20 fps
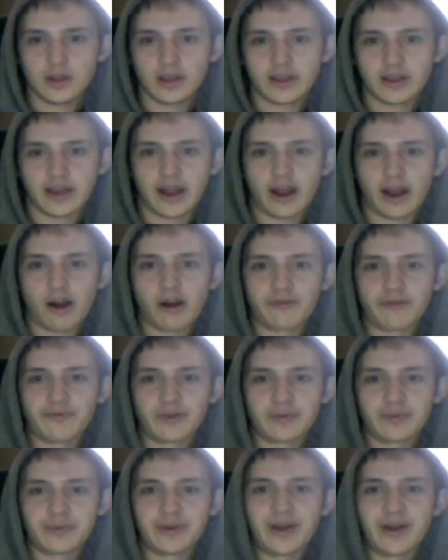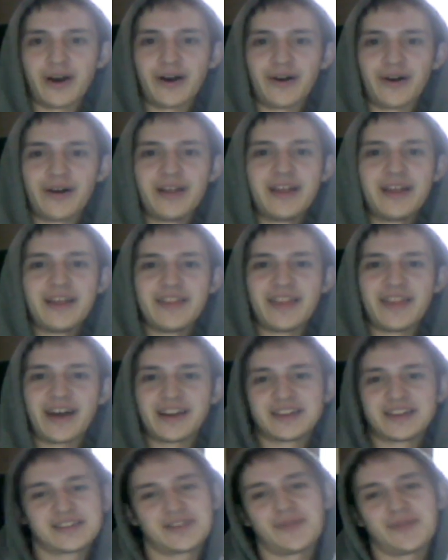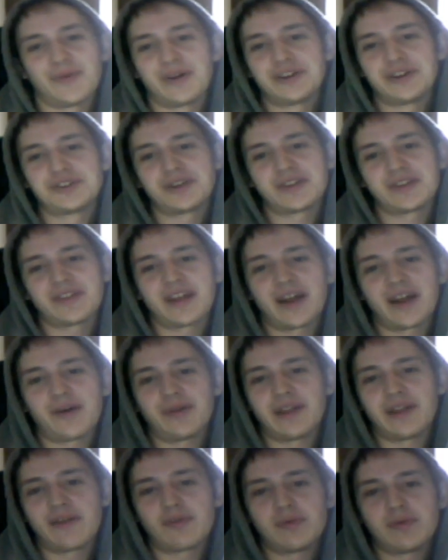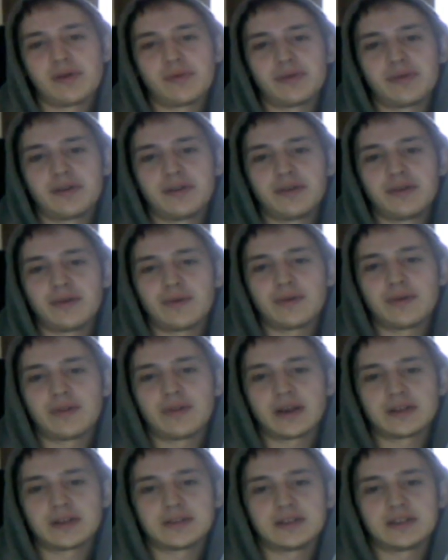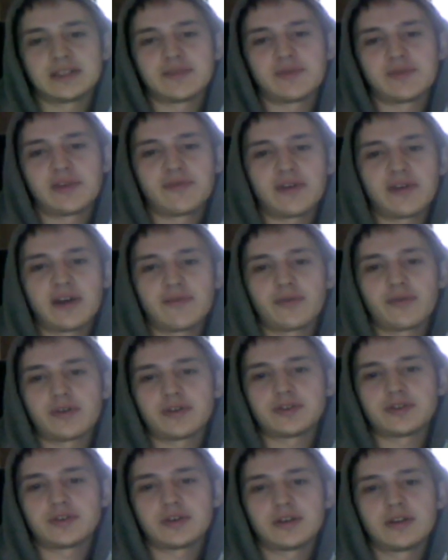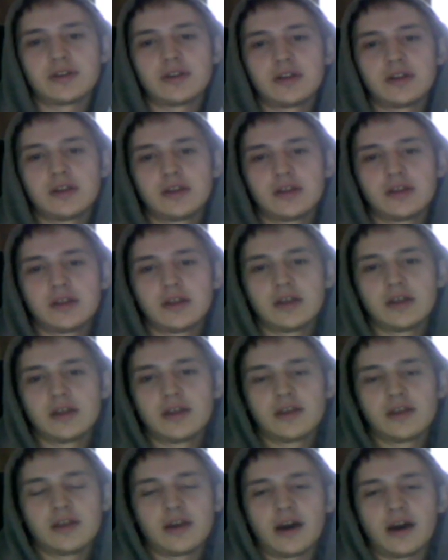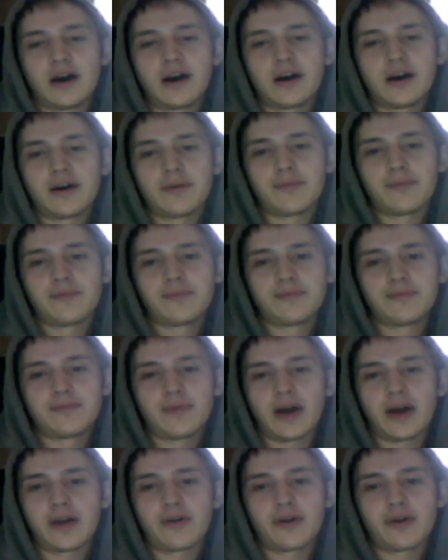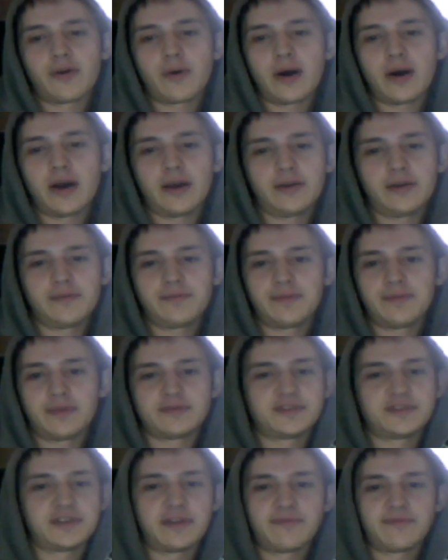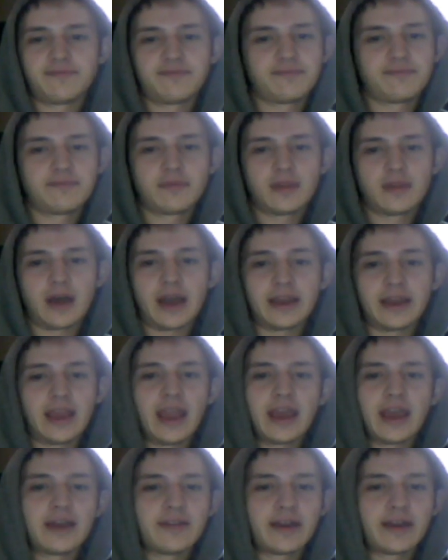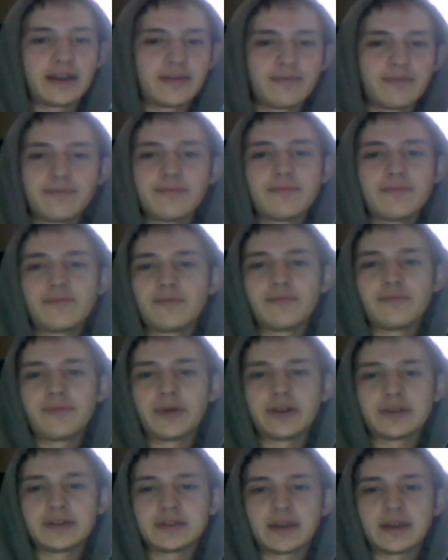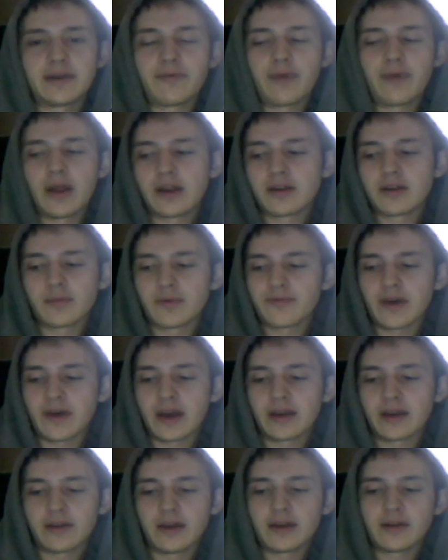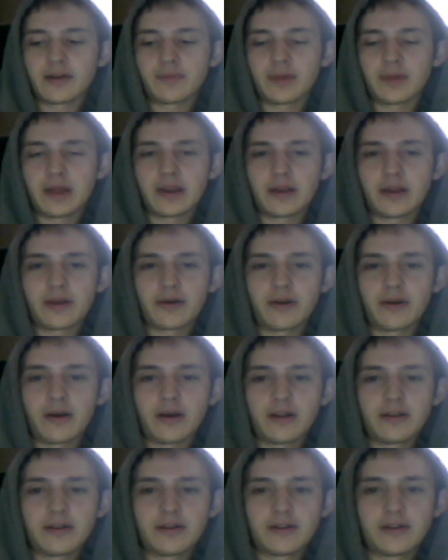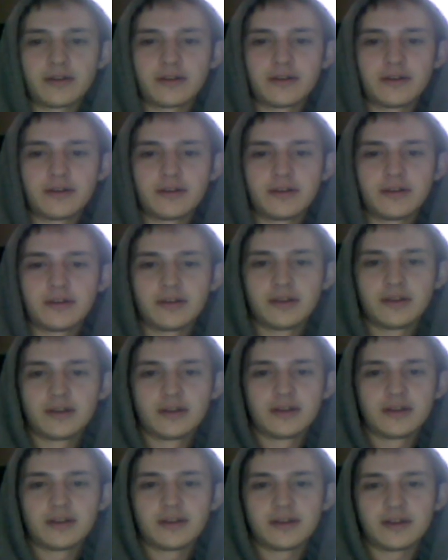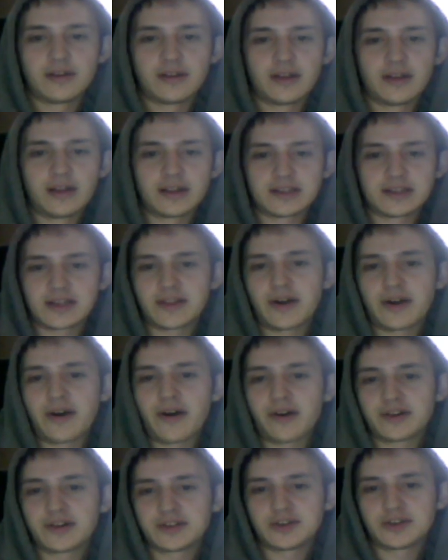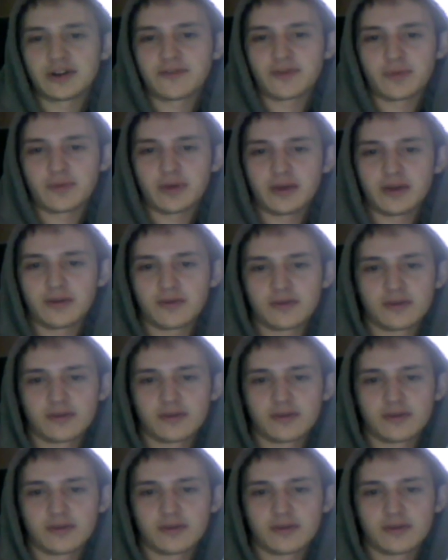Can I hard flip? No, that is the one trick that I will never be able to do. Legacy 75 100. I don't know why. I can, like, but it's like random if I end up landing it or not. That's like the hardest trick for me.